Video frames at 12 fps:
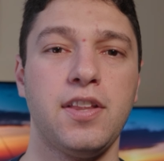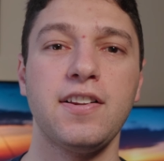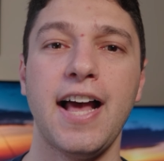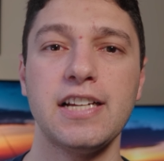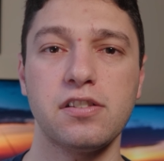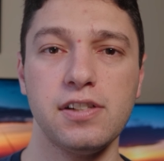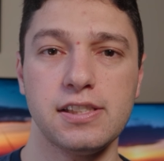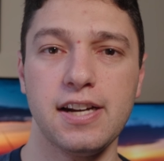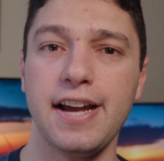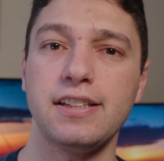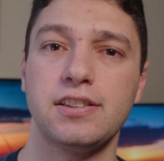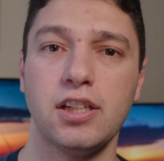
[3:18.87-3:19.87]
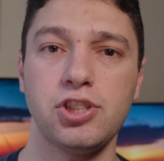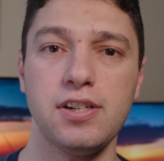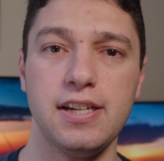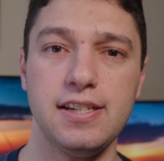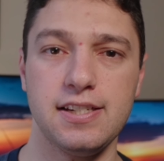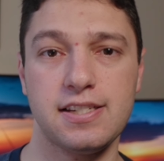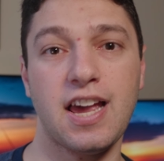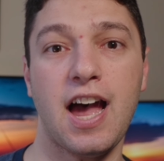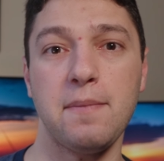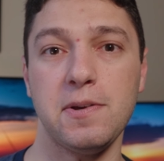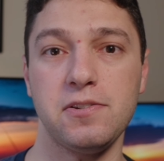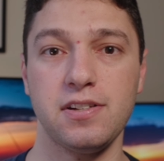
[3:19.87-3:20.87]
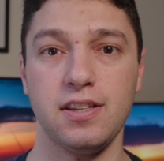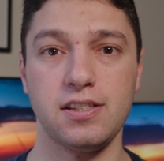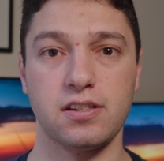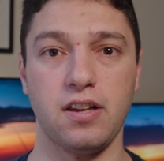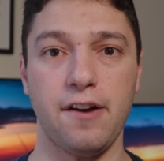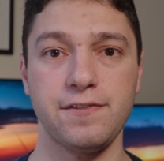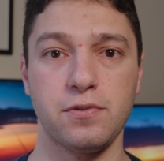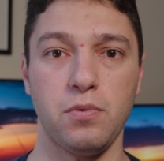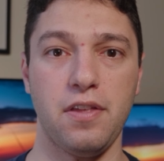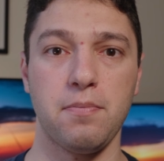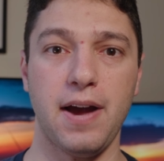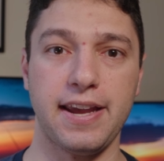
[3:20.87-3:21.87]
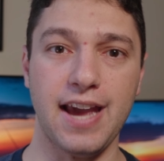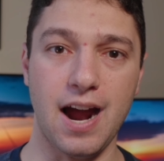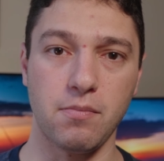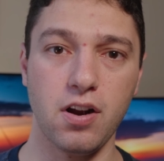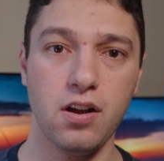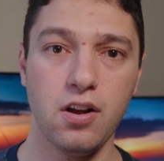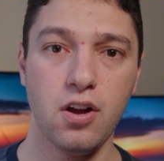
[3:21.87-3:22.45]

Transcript: The last reason I had such an easy time using these gloves with my camera